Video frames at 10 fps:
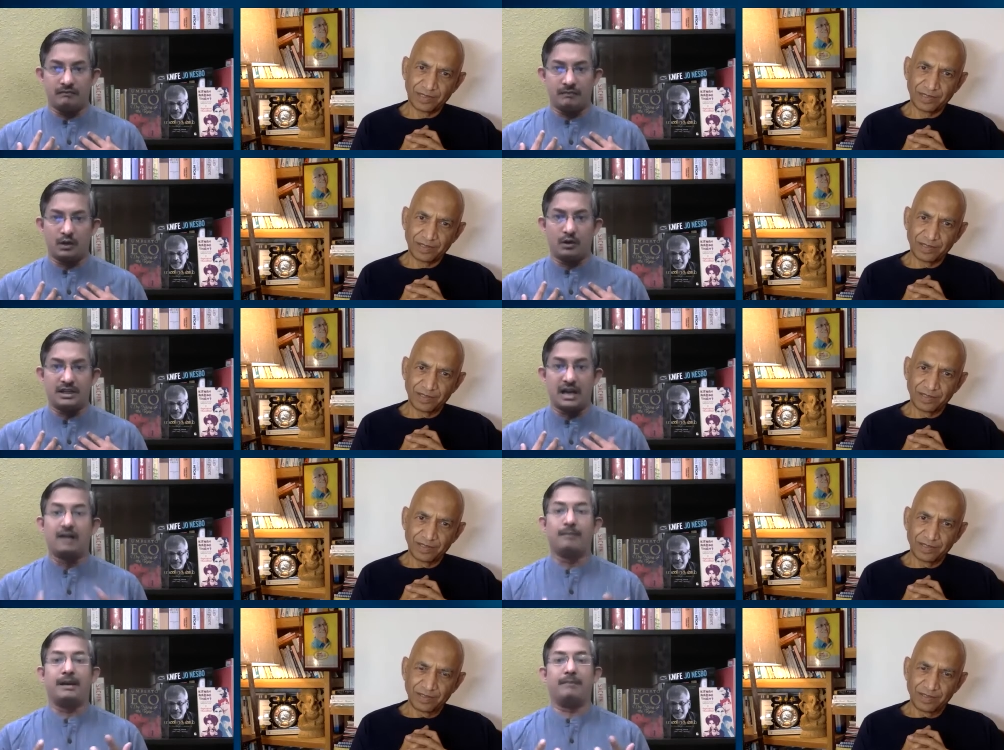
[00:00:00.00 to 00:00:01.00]
Speaker 1: you know
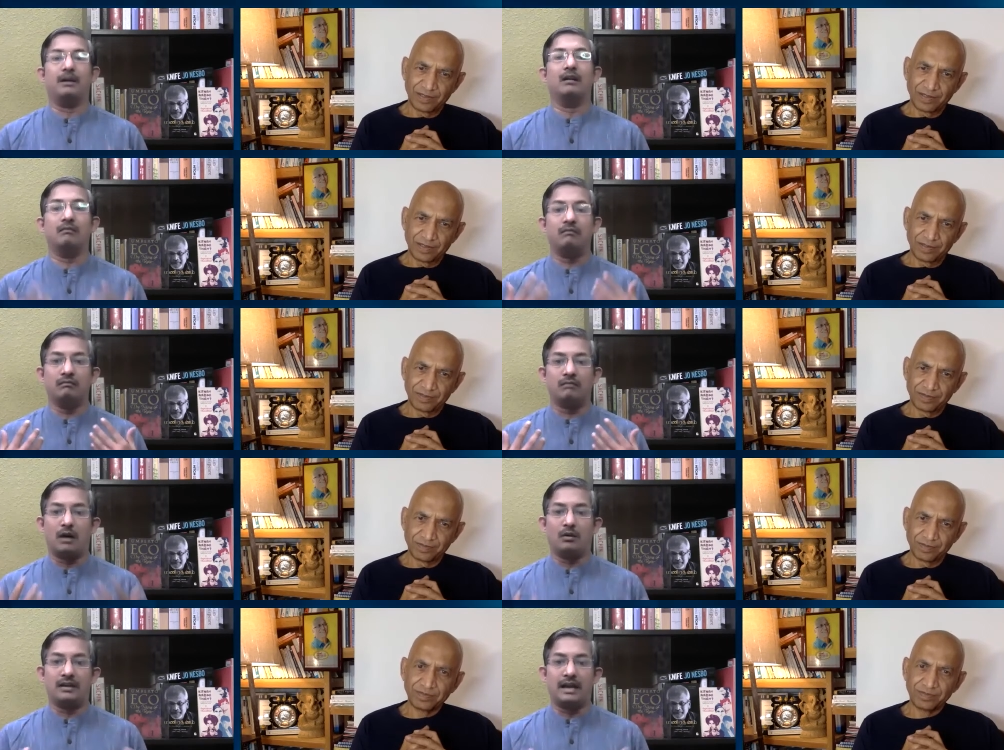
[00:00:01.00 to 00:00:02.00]
young people
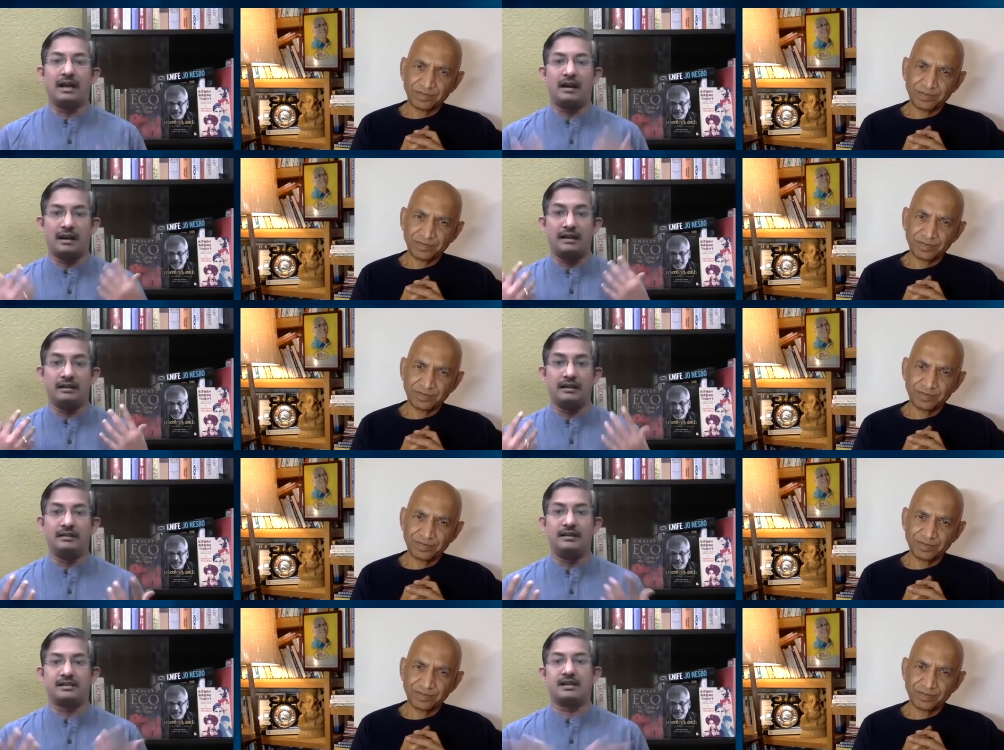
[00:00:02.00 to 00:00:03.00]
out there in in
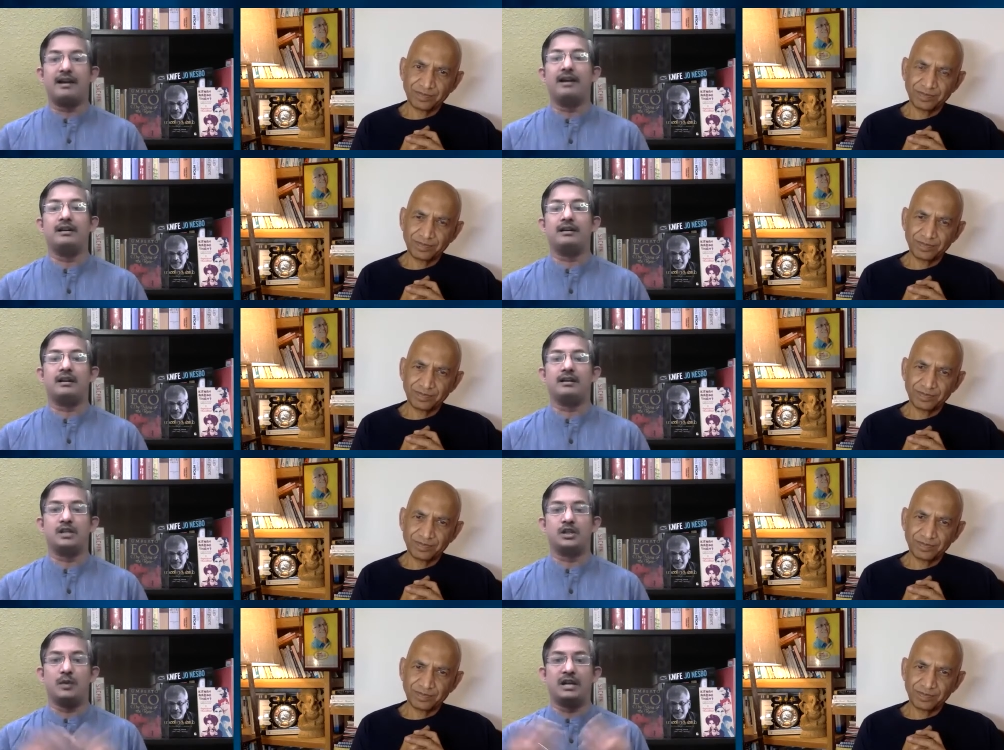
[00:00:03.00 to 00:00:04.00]
this current
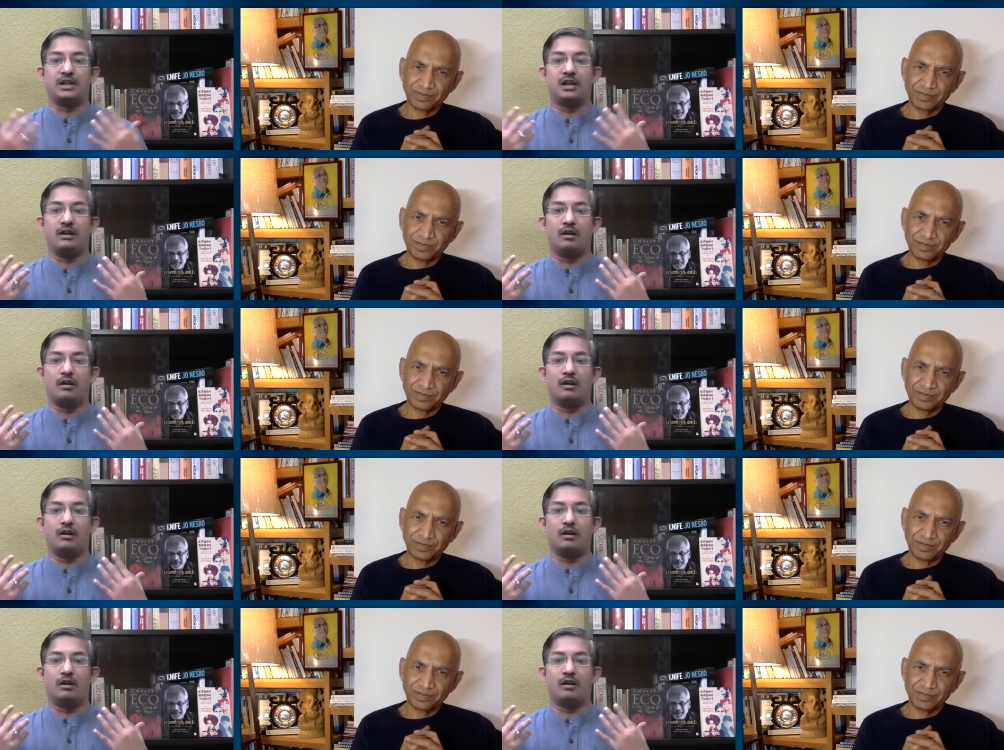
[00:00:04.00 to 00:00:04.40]
situation